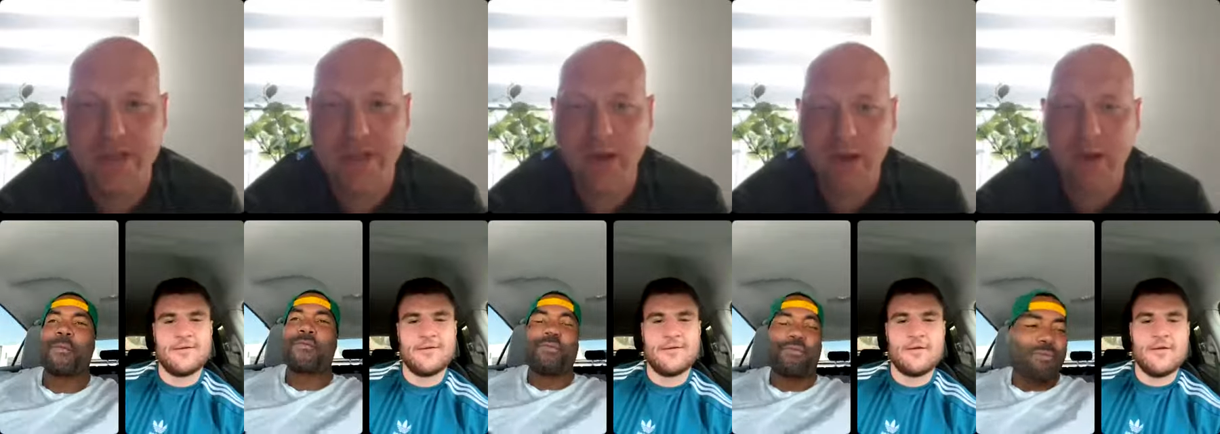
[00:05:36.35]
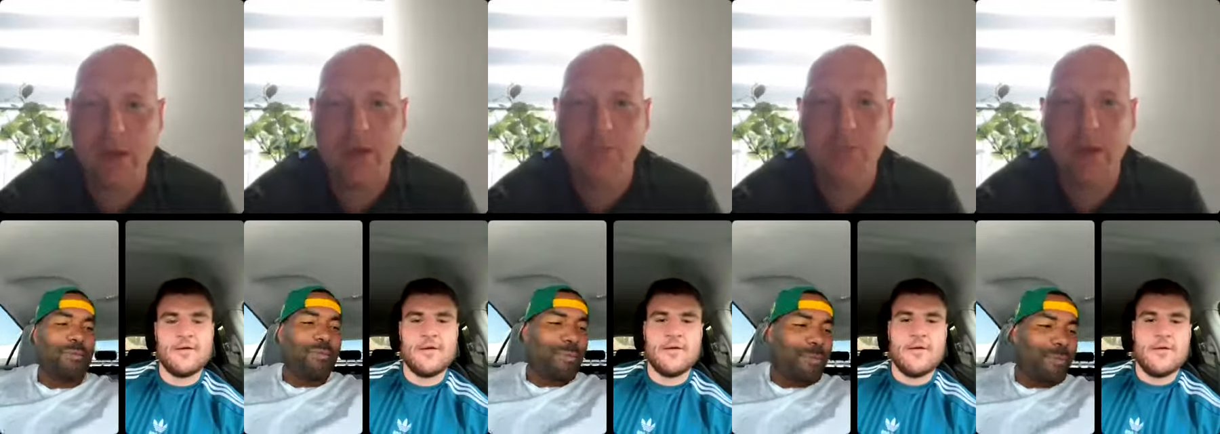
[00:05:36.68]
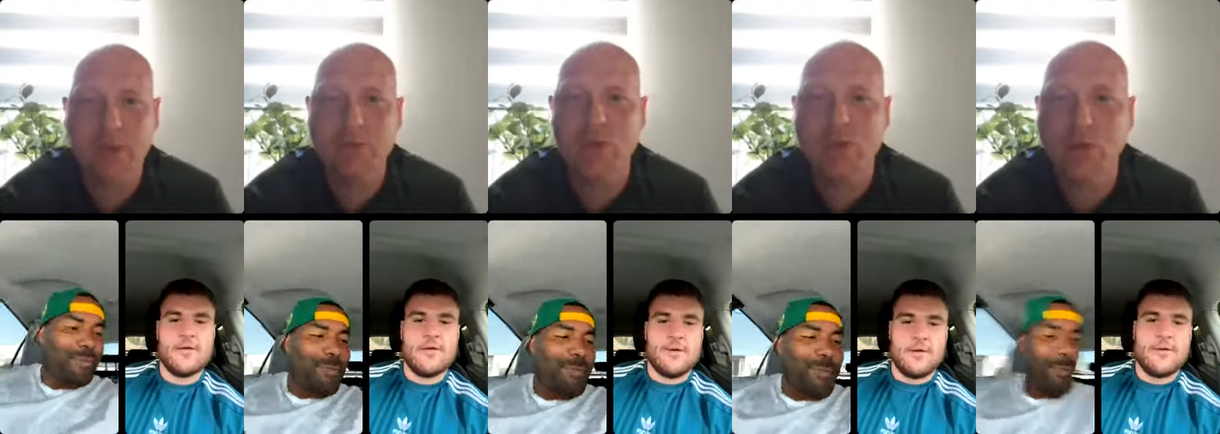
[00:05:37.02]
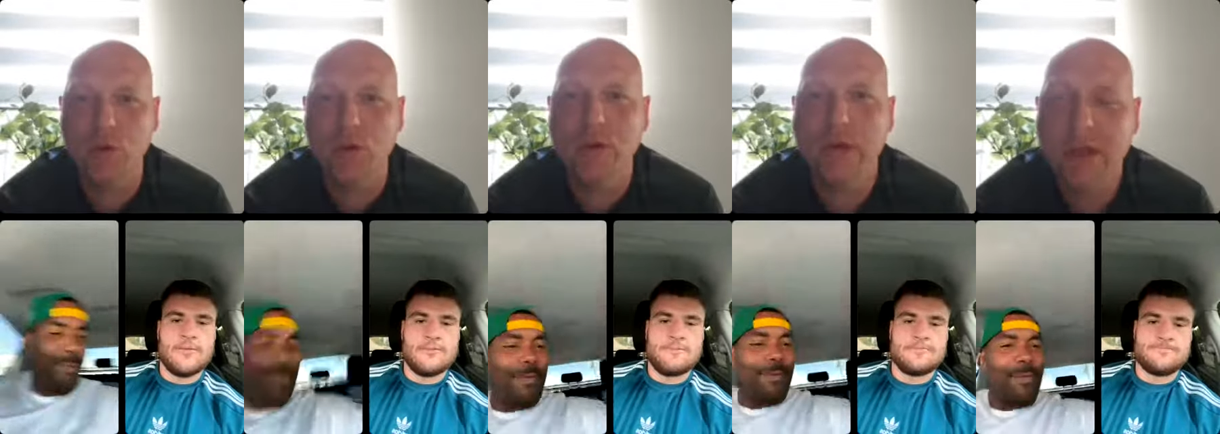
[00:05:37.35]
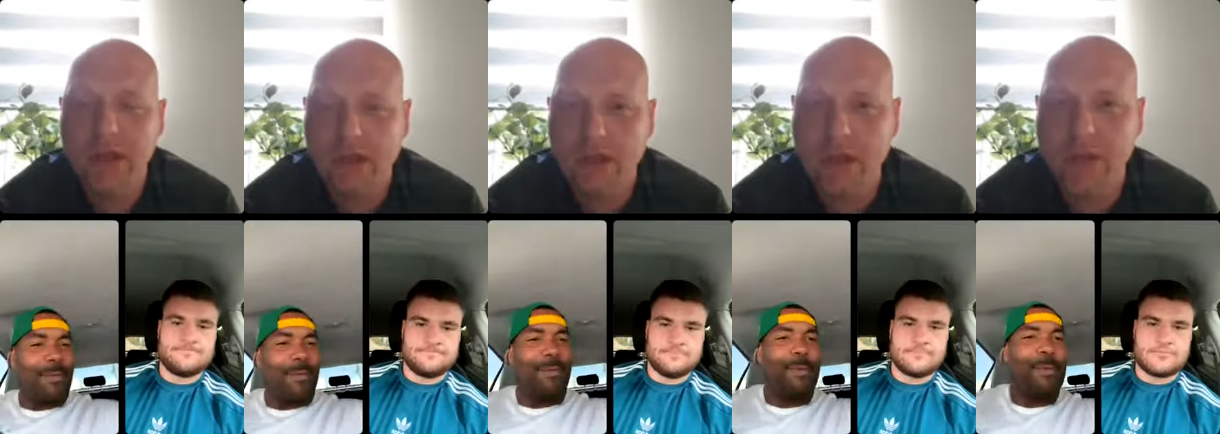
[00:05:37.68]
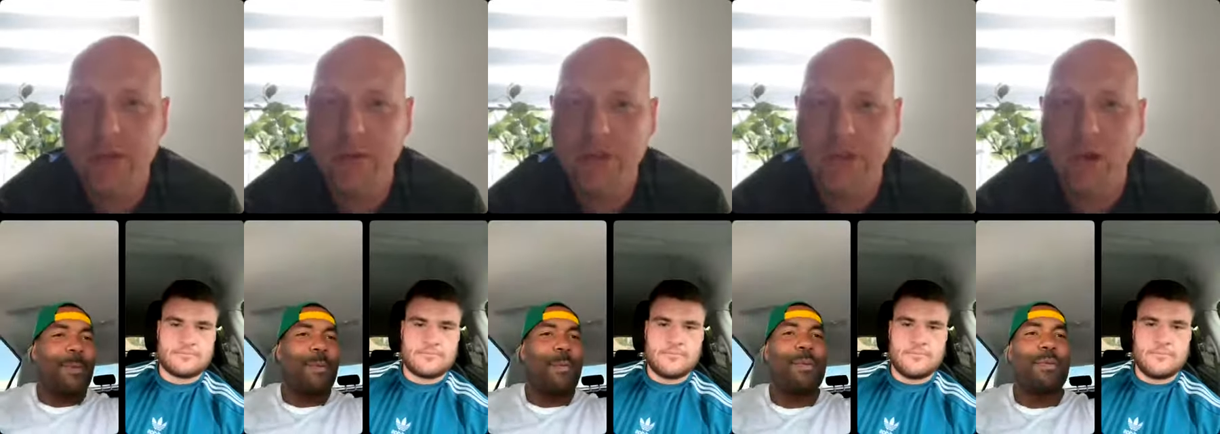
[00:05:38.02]
Speaker 1: I, am sure you know there
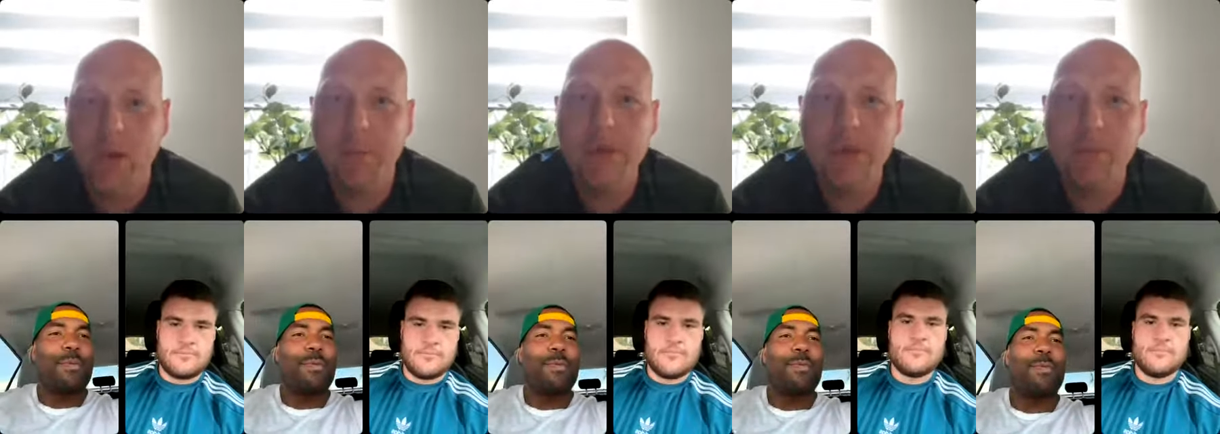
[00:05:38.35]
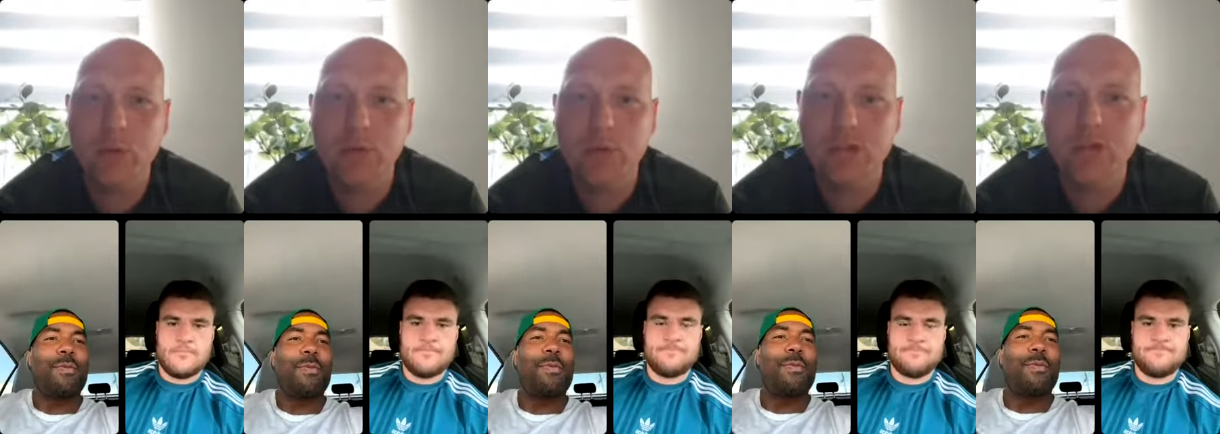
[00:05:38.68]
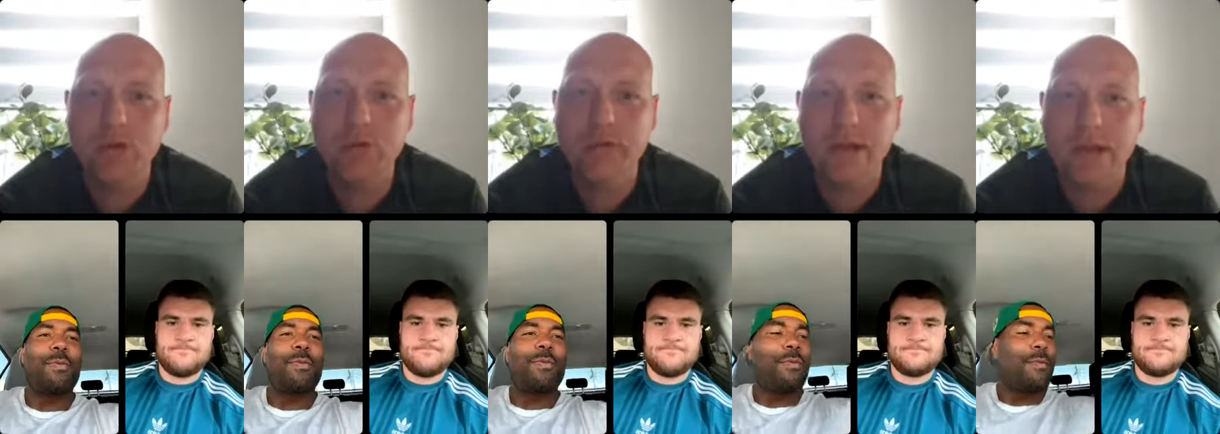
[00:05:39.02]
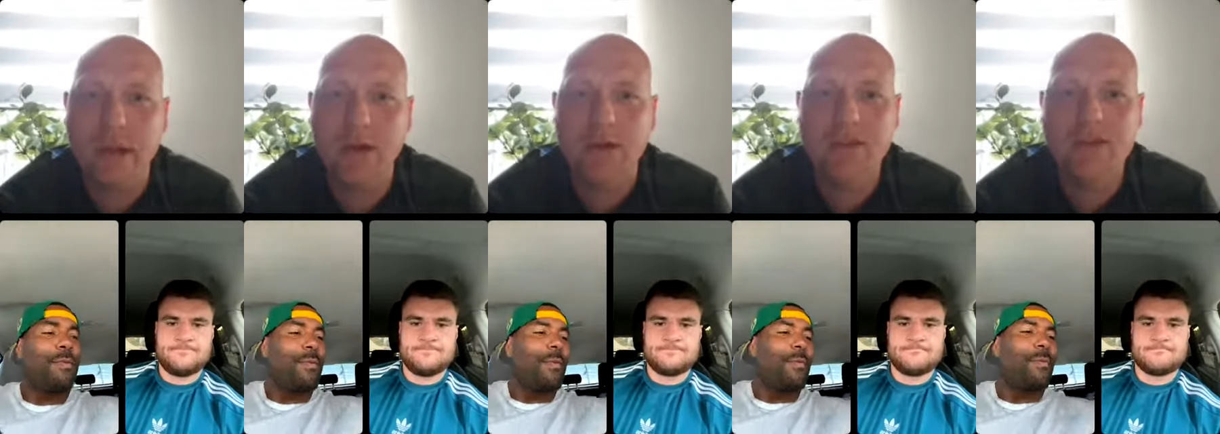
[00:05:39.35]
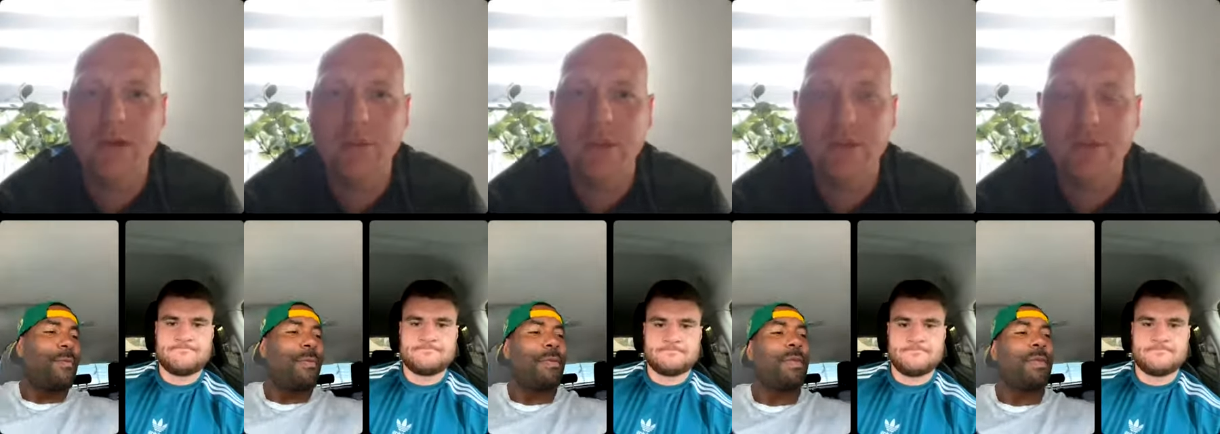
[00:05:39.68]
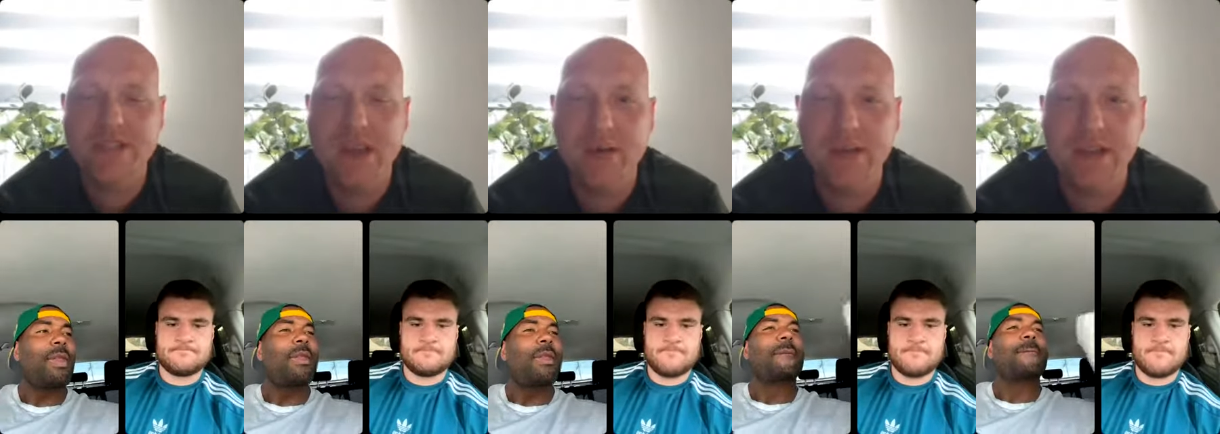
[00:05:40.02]
was a lot of people that tuned in last time when he was
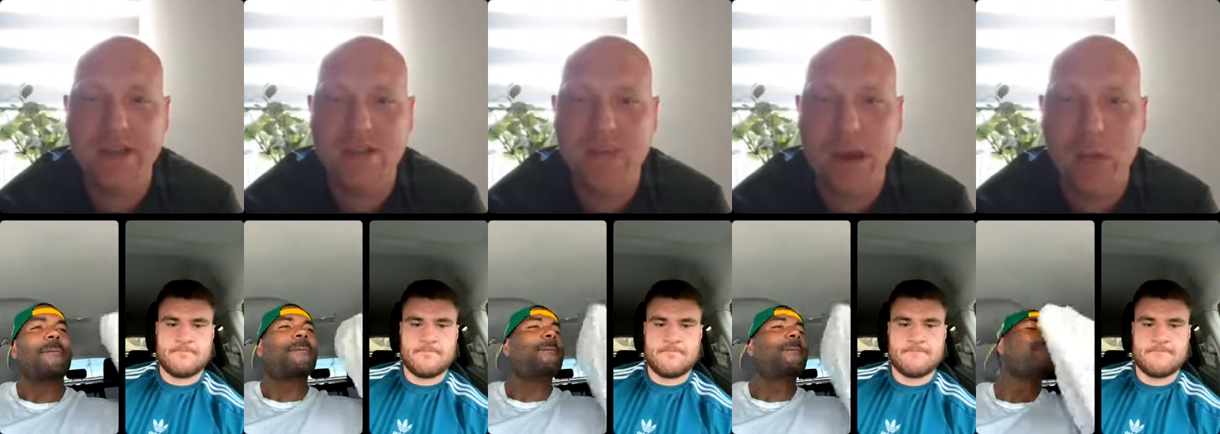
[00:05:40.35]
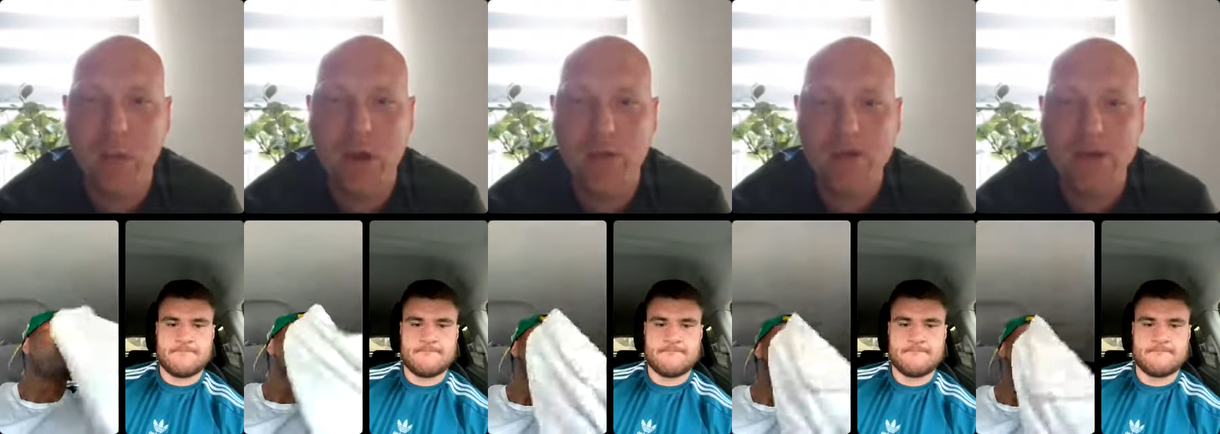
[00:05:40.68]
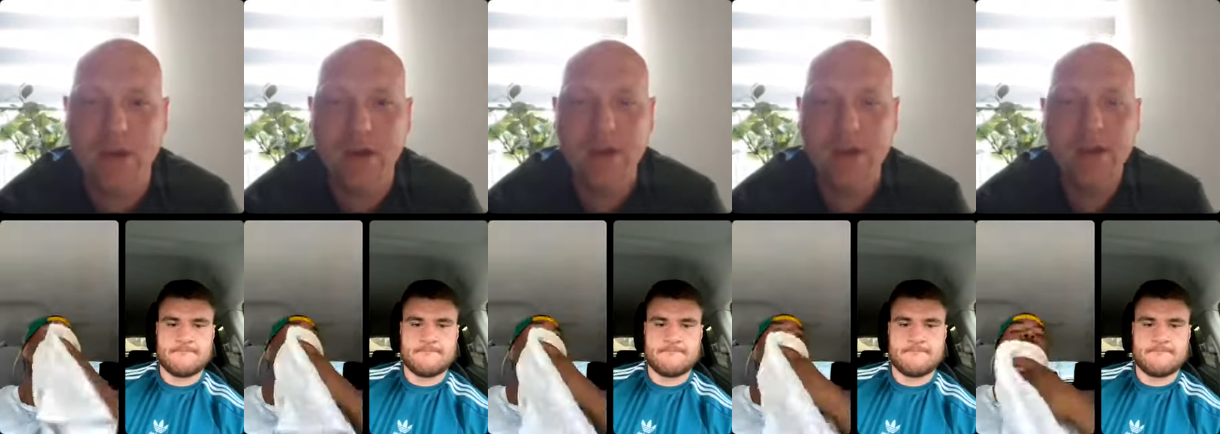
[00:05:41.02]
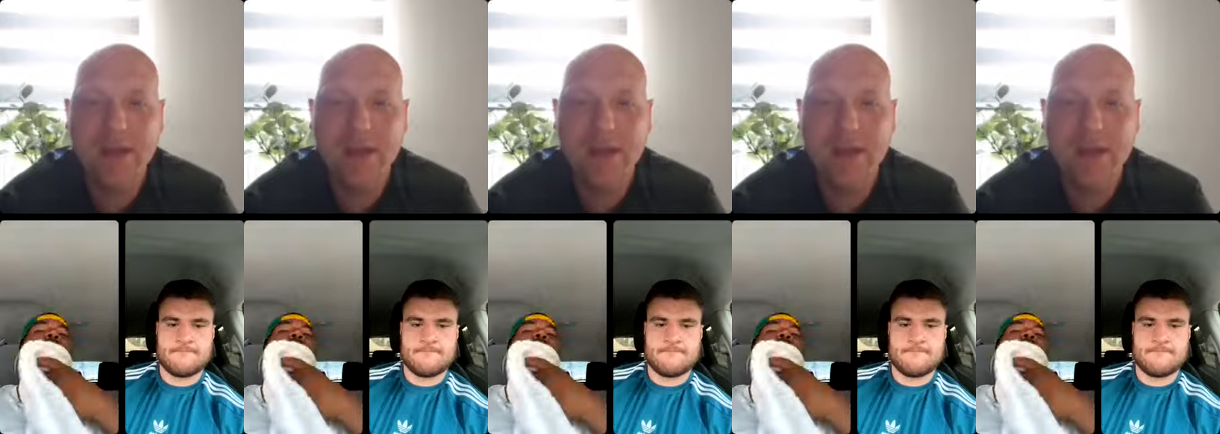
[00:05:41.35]
out against Manuel Charr